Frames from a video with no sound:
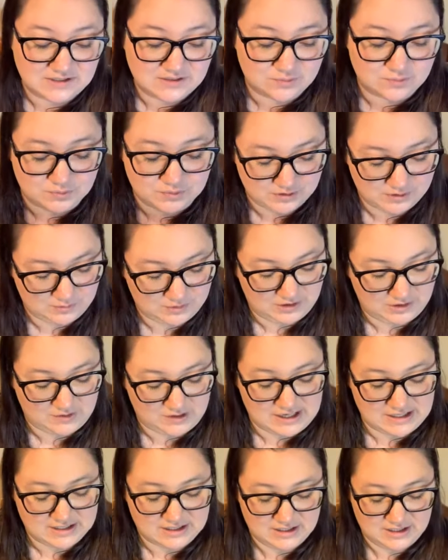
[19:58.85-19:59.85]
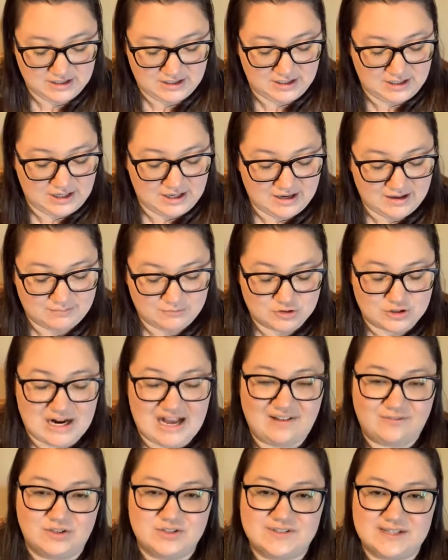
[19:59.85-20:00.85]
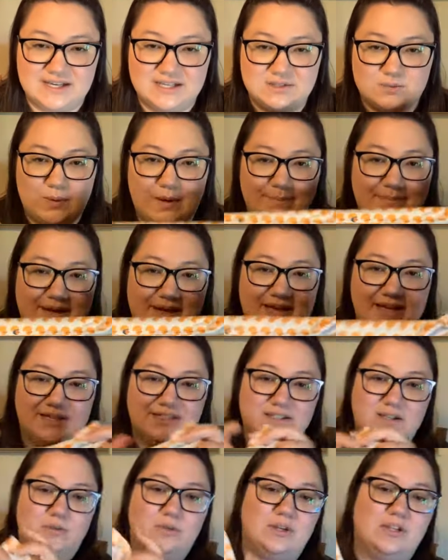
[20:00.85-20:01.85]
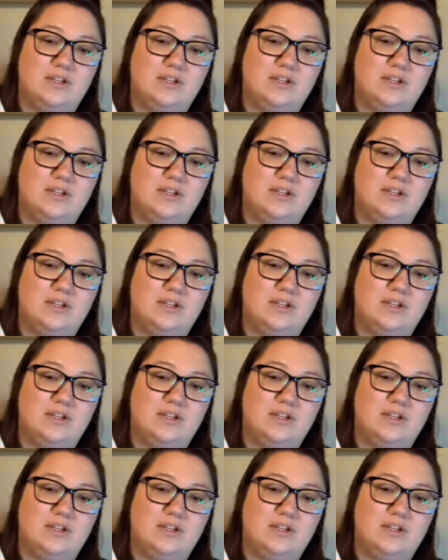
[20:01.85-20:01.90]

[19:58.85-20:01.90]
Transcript: It's really, really great. Um, travel size wet bags are